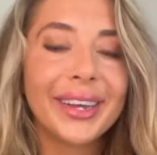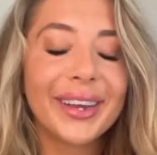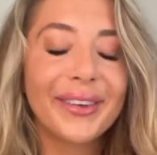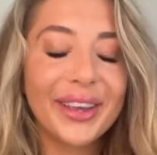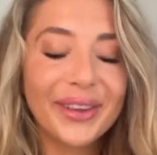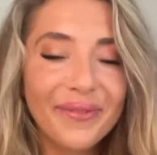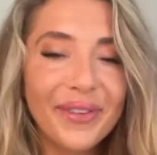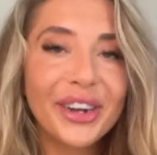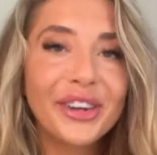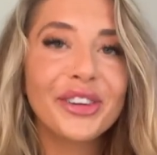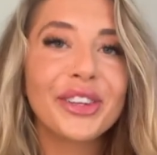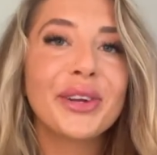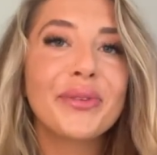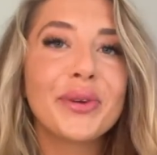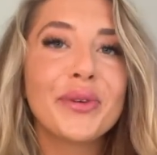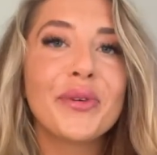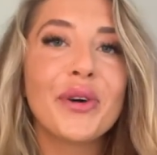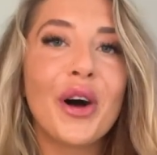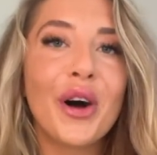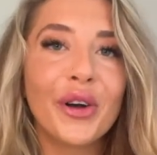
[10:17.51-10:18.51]

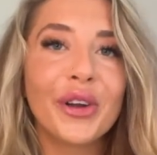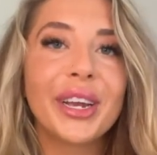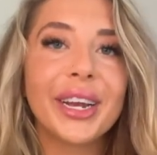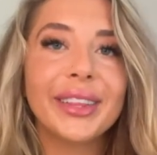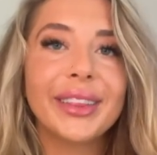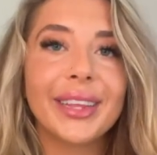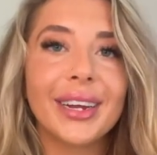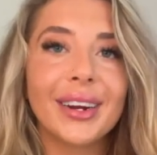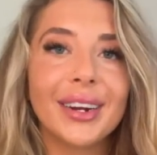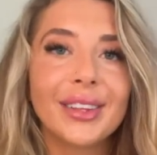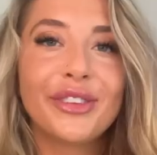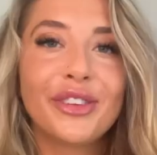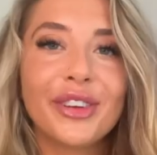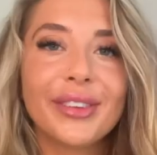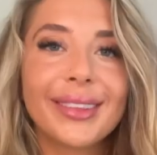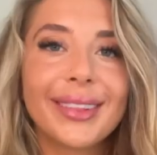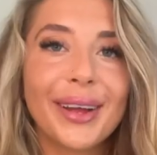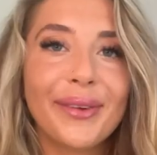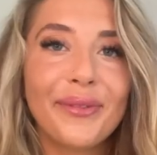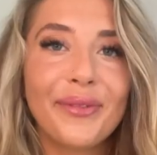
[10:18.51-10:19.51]
It's
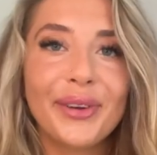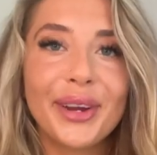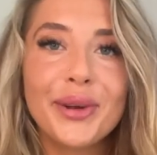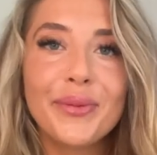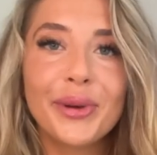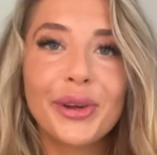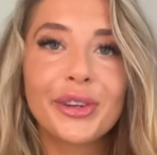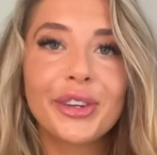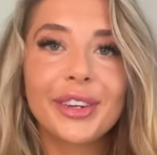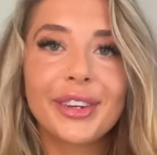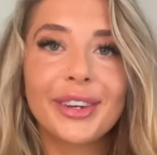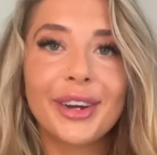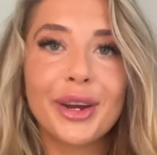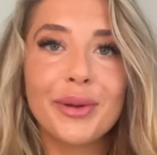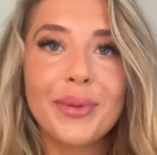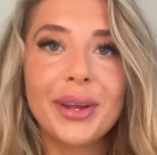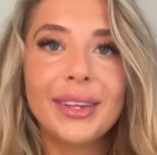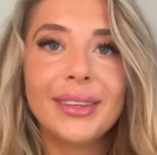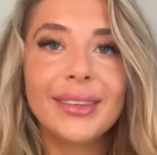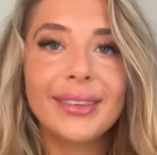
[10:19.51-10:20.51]
just that free will
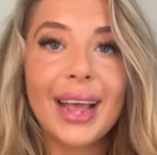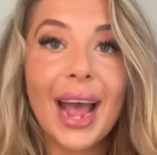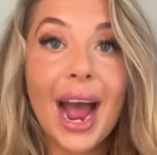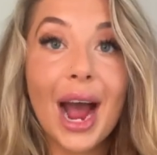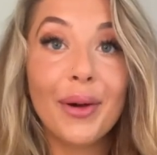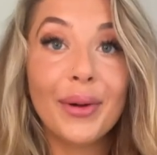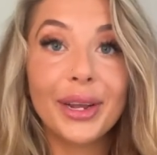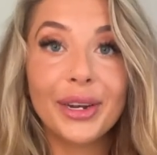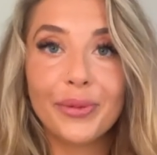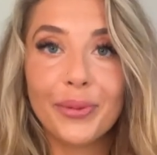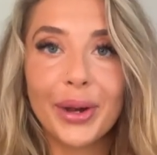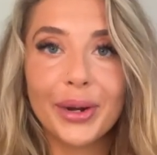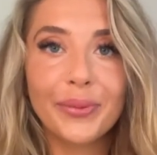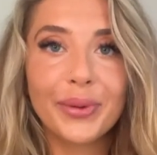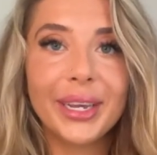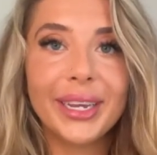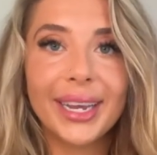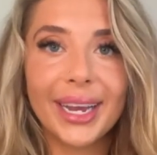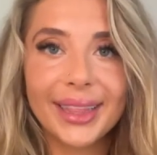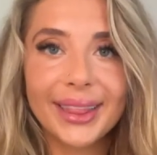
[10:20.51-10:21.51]
determines how and when
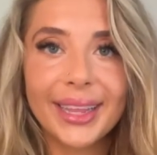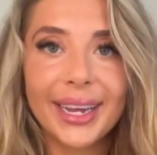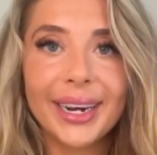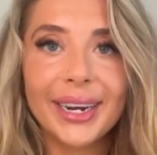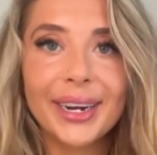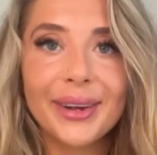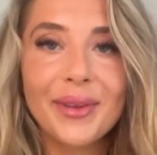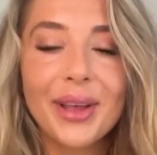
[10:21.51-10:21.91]
we get there.